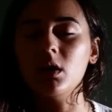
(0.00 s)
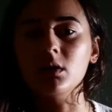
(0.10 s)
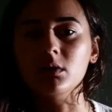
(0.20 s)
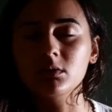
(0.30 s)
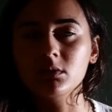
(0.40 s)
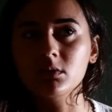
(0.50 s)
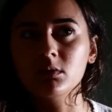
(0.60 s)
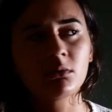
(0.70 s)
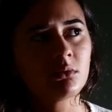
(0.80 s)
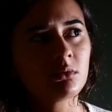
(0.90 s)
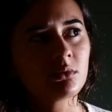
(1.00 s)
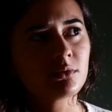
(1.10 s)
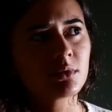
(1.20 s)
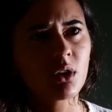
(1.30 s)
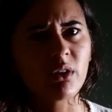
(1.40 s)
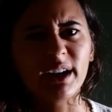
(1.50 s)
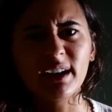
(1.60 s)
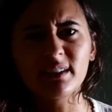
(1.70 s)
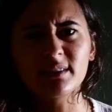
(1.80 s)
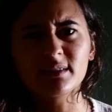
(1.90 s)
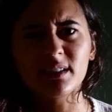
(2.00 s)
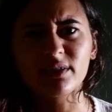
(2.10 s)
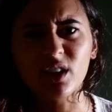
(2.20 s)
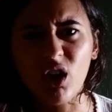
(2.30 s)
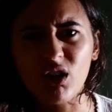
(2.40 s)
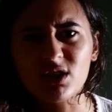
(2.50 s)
to the hints quicker. If you want a more difficult